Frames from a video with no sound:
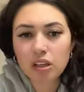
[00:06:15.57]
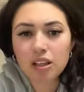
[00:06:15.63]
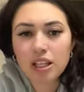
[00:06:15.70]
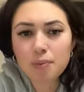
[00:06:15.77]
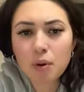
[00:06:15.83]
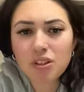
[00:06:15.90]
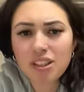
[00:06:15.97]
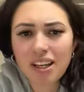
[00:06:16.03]
This
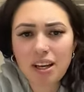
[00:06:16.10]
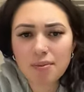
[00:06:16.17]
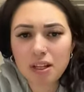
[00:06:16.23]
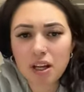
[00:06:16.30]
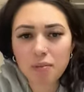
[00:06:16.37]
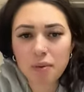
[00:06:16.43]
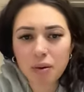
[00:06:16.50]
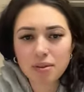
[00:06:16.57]
person keeps
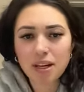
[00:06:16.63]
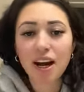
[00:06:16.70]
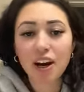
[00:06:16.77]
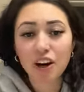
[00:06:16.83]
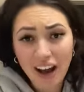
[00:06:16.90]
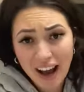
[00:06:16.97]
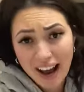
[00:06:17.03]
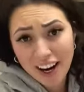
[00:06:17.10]
telling me I'm
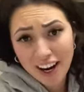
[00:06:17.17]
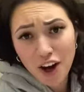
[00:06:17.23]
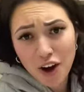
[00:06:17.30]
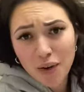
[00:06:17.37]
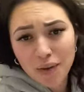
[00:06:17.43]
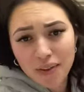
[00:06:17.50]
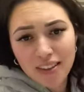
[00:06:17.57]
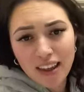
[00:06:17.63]
tired. I
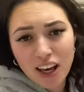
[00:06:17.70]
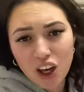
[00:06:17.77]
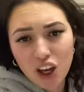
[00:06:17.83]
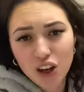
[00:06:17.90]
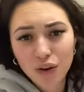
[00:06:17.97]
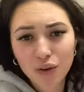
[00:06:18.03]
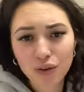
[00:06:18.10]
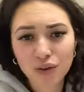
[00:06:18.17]
know. Thank
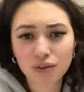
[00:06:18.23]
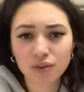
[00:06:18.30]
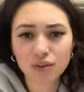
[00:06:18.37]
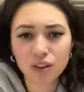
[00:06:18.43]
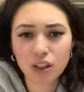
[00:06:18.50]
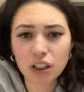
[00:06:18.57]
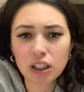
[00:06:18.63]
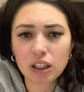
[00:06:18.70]
you.
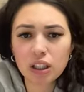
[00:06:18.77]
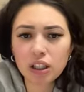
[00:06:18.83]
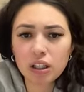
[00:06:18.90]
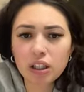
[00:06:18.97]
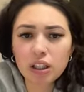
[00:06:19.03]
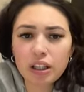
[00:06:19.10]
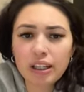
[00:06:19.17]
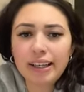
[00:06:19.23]

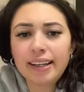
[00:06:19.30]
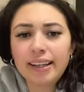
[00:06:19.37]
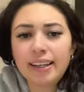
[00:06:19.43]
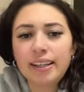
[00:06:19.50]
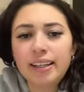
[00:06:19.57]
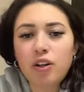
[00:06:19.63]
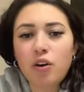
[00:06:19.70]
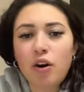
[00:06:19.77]

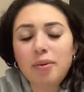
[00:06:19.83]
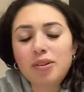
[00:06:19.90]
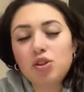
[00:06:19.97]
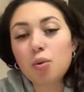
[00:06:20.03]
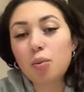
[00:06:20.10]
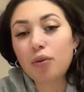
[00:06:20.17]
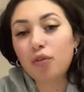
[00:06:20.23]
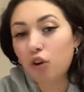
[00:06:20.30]
No, I've been
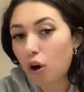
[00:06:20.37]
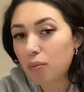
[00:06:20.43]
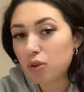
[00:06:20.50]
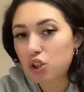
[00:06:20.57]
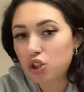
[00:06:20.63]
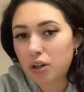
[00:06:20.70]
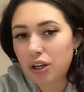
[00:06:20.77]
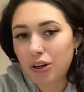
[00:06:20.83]
sober for
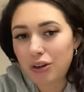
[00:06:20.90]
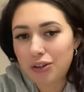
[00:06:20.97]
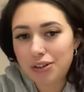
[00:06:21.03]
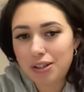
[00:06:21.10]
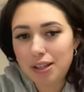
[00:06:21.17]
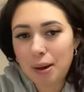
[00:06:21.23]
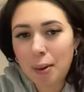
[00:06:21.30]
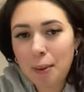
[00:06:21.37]
almost 2 years.